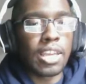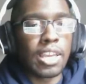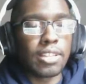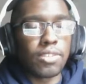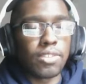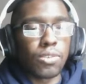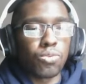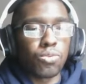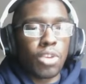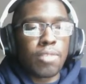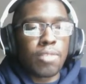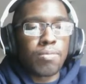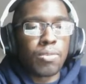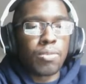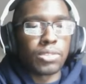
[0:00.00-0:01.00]
hit the
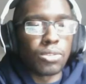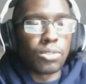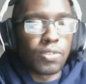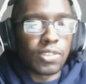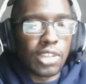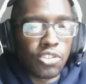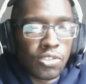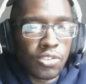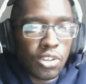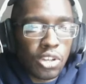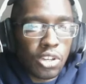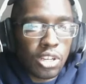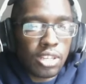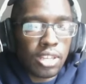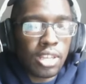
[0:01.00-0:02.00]
subscribe button with the notifications
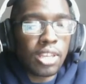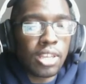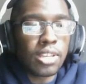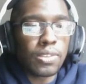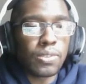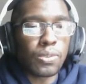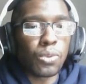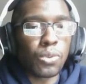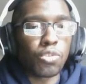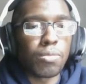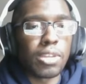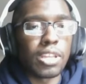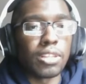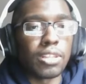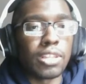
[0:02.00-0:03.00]
on. Social
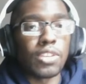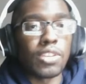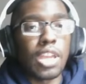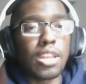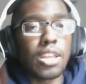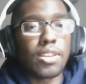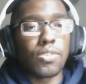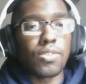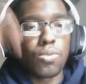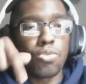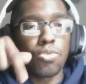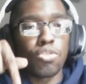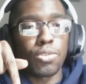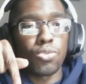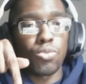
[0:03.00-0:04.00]
media links are in the
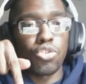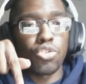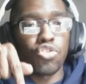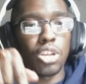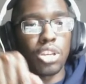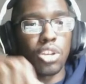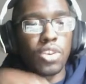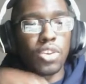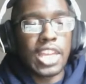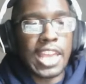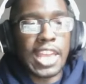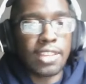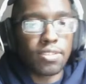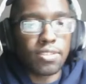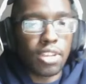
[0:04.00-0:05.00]
description of my Twitch channel,
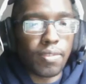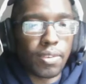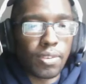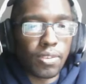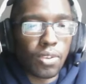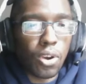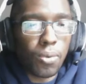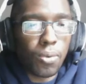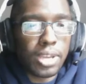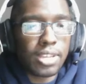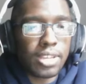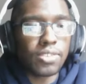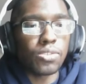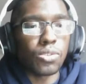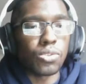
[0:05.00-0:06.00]
and do not forget, as
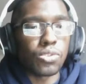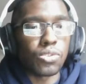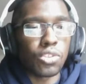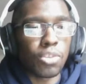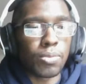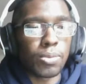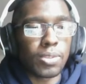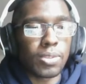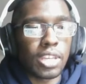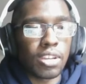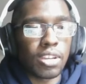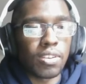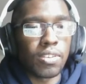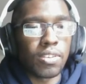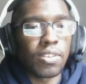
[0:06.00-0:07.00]
always, to share videos
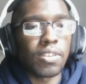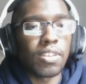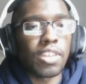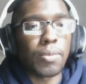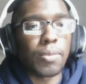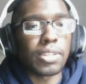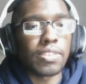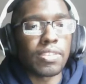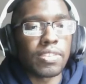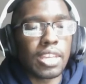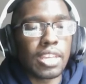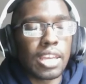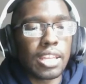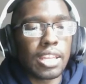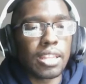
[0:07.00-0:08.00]
here. And with that
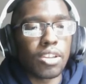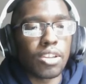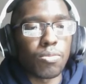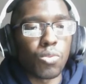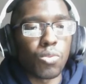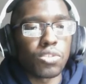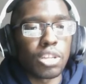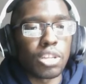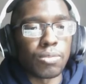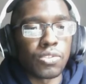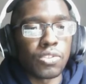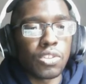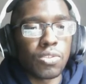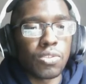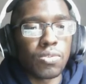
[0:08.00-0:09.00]
said, there are more to come
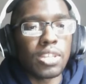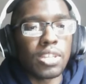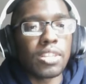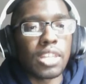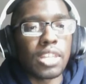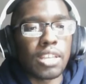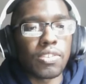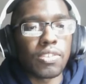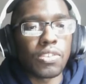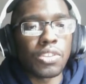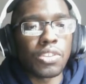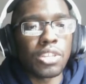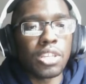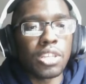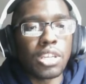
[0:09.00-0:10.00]
soon. This
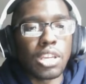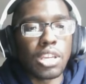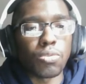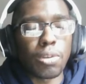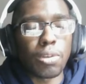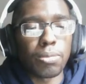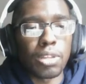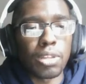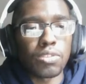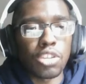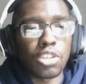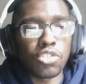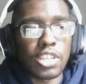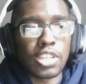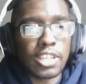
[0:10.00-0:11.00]
is
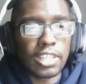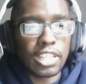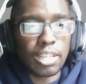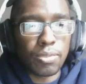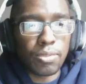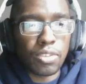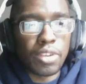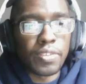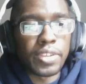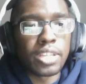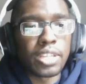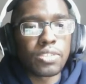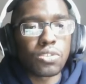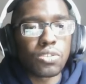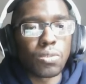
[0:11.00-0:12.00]
Reploid / Inkling himself,
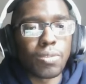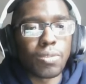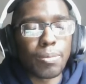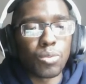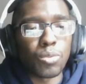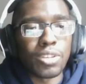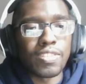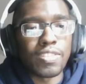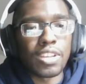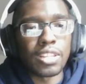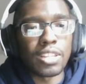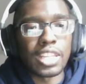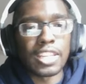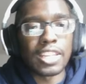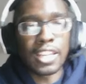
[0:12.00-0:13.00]
Silverreploid
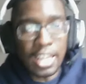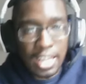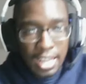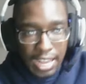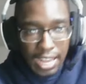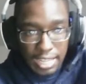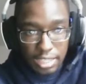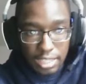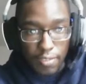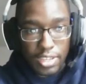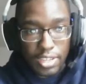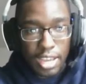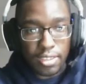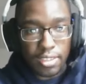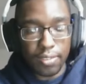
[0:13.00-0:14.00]
CLE. I love you
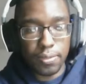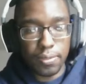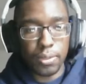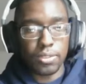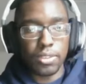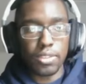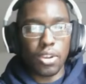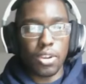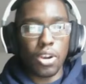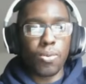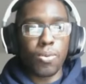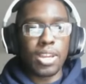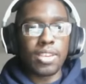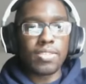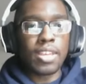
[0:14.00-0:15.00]
guys to the fullest, and as
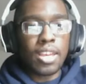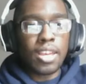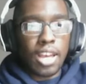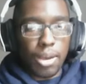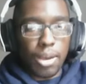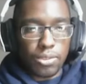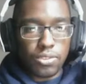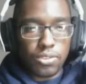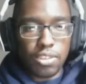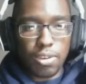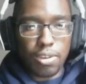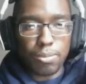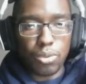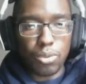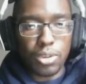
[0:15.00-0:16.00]
always, I'll see
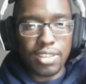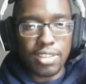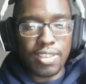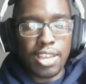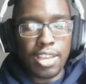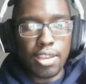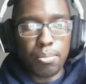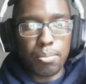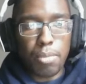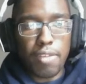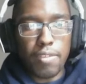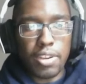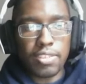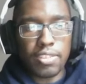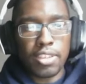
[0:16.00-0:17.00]
Reploids,
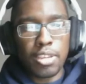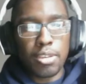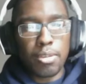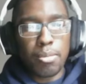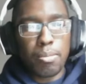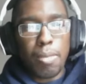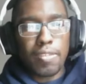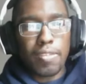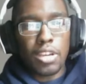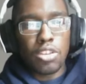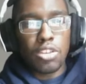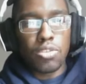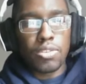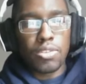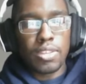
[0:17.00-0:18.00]
Mavericks, Maverick
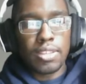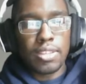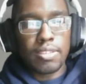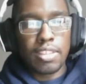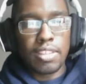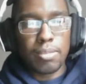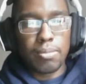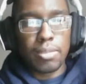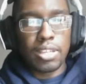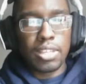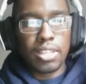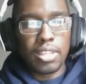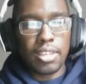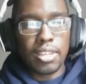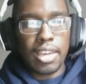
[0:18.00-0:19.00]
Hunters, Sigma,
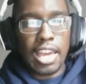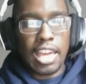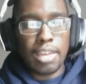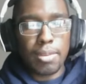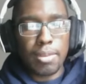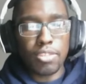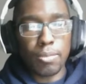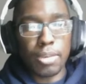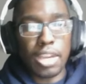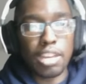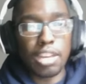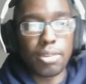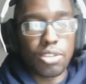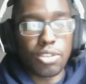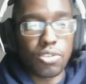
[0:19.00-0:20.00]
animators, I'm an
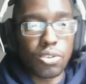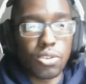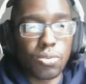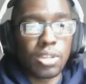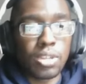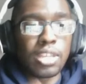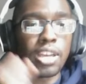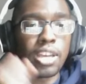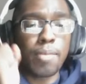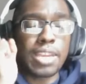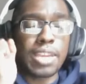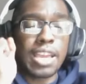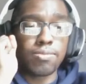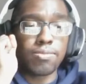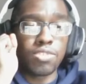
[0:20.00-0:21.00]
animator too. I'm an
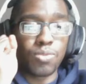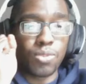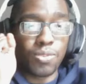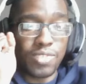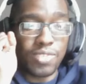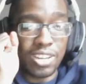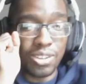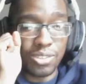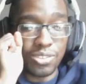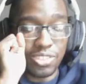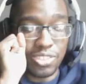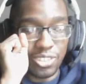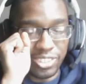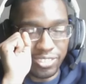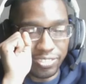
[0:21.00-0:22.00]
SMG4 fan also.